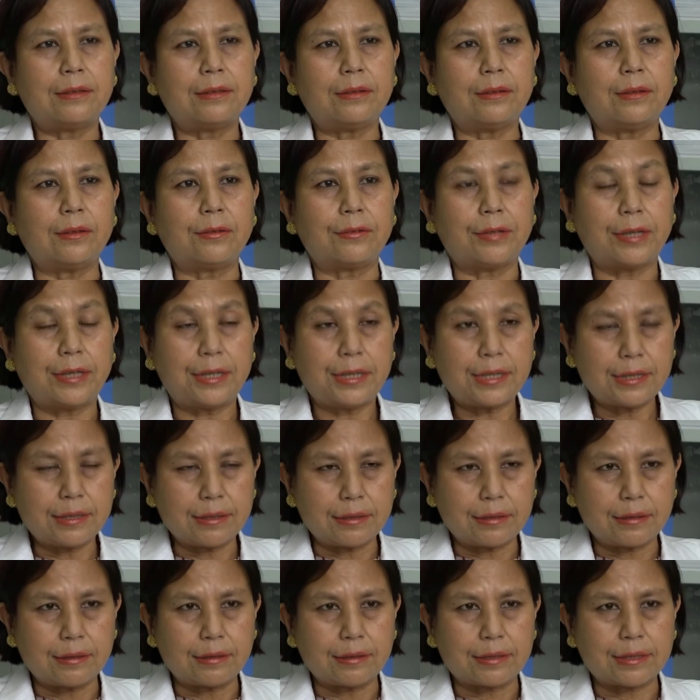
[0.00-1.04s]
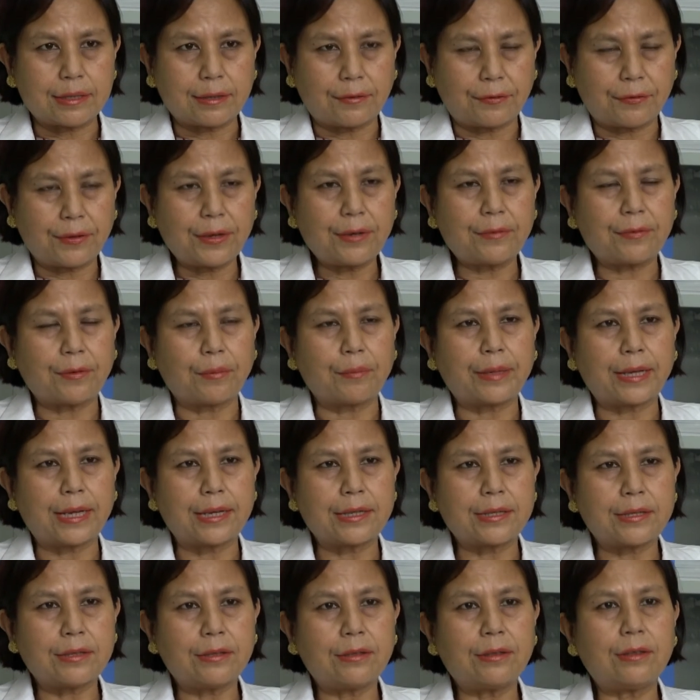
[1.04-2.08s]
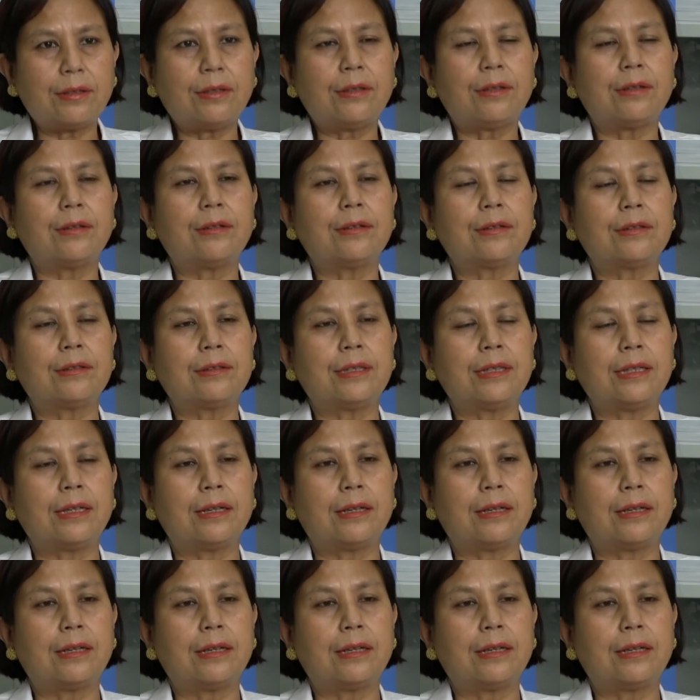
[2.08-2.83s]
already suffering from cancer, or